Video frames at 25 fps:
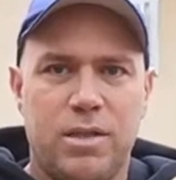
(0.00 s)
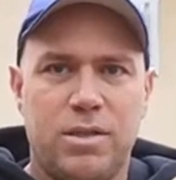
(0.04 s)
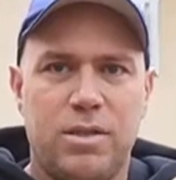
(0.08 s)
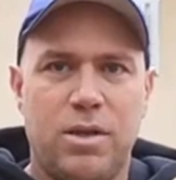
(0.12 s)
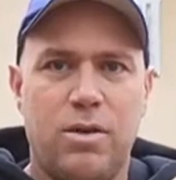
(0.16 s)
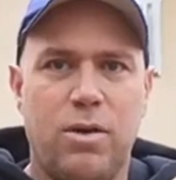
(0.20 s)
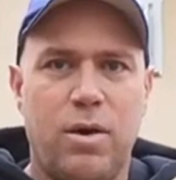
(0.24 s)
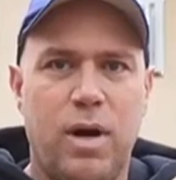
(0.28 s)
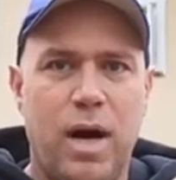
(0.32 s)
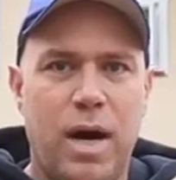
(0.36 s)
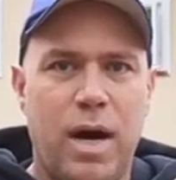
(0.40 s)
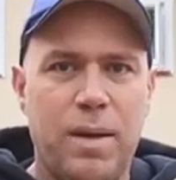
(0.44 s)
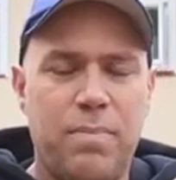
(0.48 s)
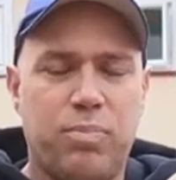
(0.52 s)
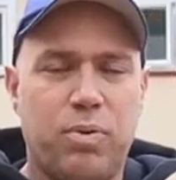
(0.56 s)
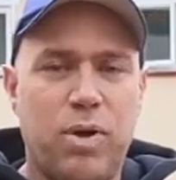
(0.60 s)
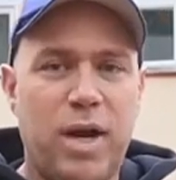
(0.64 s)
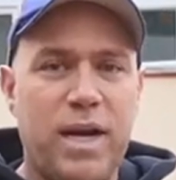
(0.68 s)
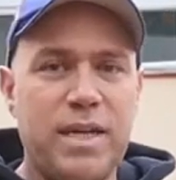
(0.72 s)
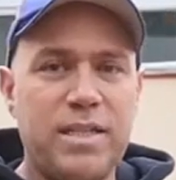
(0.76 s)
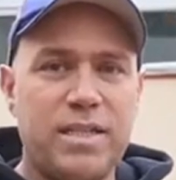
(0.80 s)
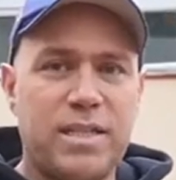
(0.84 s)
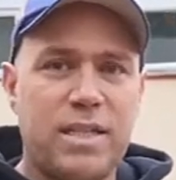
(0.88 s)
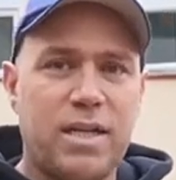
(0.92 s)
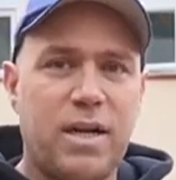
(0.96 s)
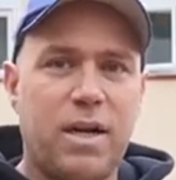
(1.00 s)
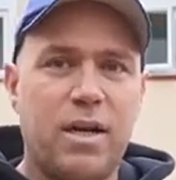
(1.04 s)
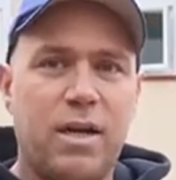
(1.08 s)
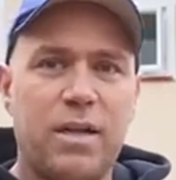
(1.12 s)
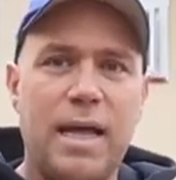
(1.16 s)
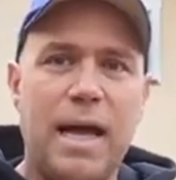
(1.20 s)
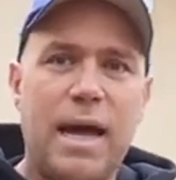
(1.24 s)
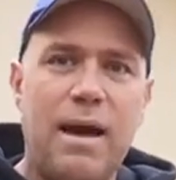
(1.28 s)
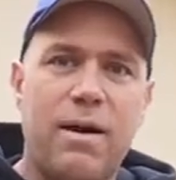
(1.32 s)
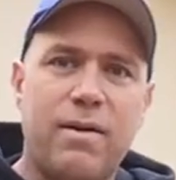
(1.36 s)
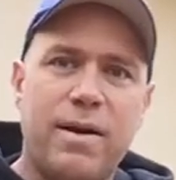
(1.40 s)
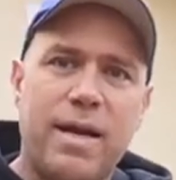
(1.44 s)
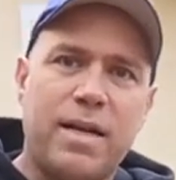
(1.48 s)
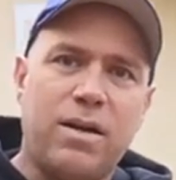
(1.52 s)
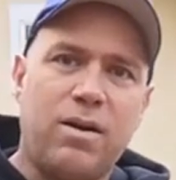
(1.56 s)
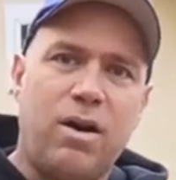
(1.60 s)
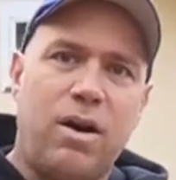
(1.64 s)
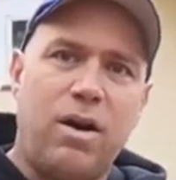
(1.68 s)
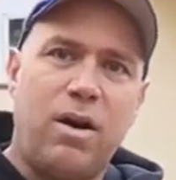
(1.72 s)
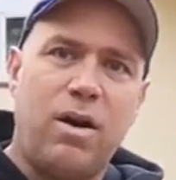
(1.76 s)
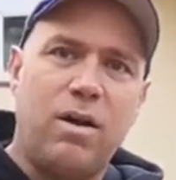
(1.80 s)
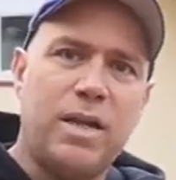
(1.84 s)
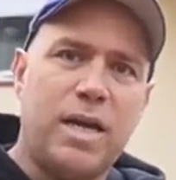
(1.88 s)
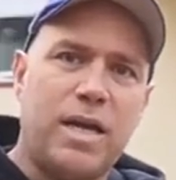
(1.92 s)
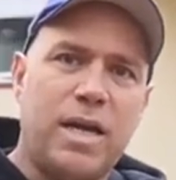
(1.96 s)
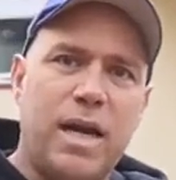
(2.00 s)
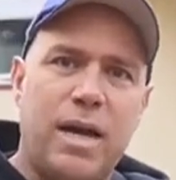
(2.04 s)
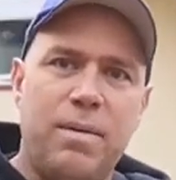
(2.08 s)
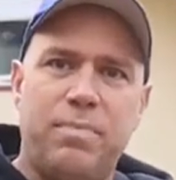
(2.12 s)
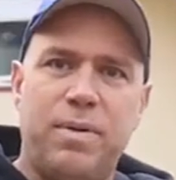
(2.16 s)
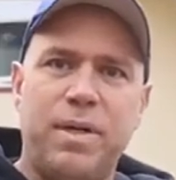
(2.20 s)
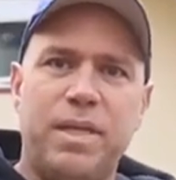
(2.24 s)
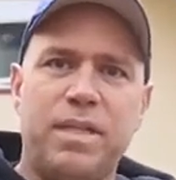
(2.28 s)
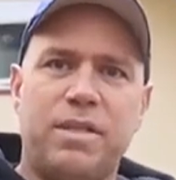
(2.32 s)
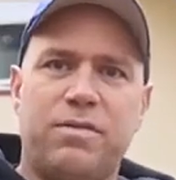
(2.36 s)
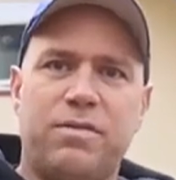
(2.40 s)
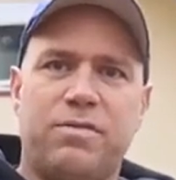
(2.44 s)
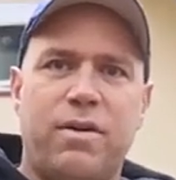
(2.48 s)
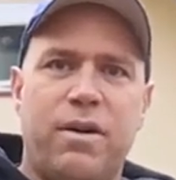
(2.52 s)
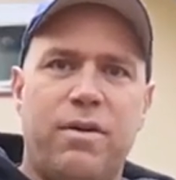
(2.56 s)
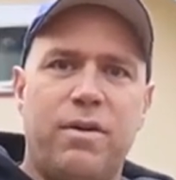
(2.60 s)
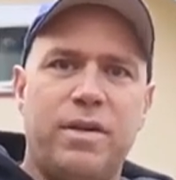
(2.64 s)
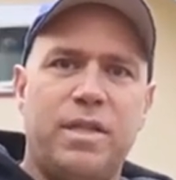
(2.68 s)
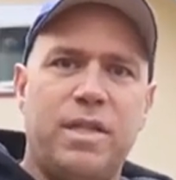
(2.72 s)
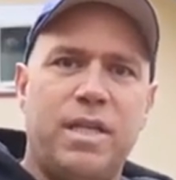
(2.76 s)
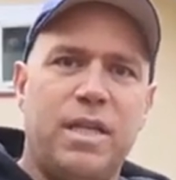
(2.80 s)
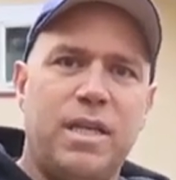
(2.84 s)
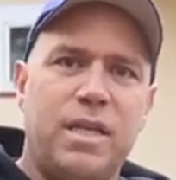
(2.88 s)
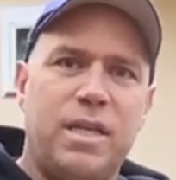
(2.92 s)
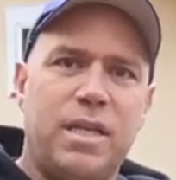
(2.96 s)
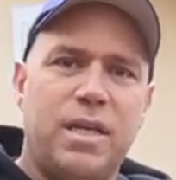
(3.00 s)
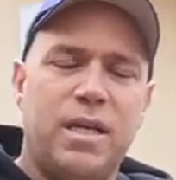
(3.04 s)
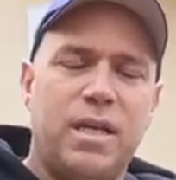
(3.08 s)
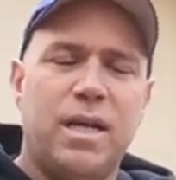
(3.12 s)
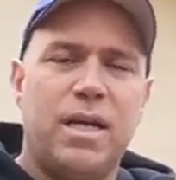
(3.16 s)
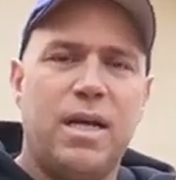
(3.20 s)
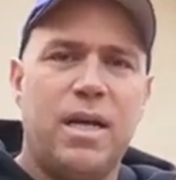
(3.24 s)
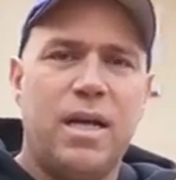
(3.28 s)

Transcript: So I priced it all out. I called, I got bids for everything.